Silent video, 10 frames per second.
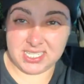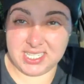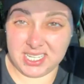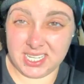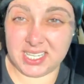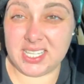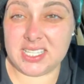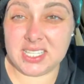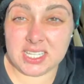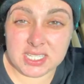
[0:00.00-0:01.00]
Today my
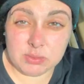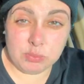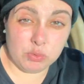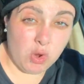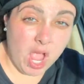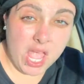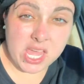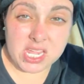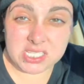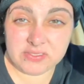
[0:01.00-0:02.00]
sun is
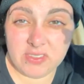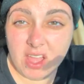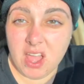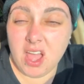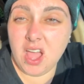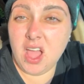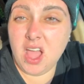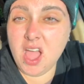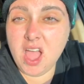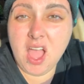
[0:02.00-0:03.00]
bright as
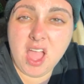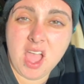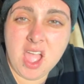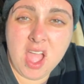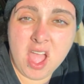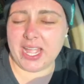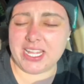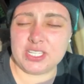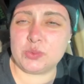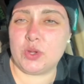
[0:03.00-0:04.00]
fuck.
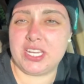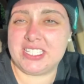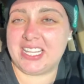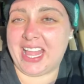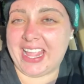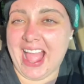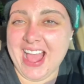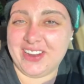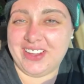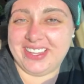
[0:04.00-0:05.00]
I just wanted to like
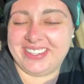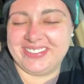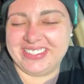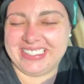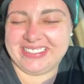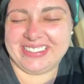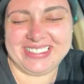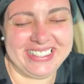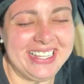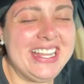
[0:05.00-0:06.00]
add on really
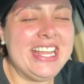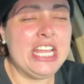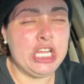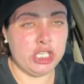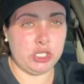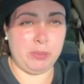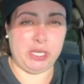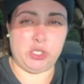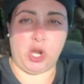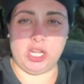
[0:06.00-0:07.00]
quickly to
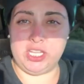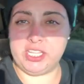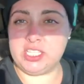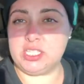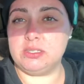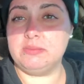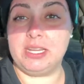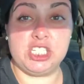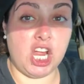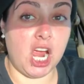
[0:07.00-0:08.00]
my darling
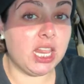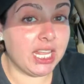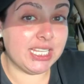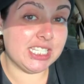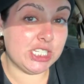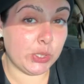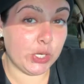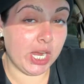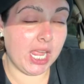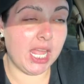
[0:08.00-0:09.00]

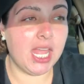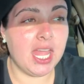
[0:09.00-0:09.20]
story,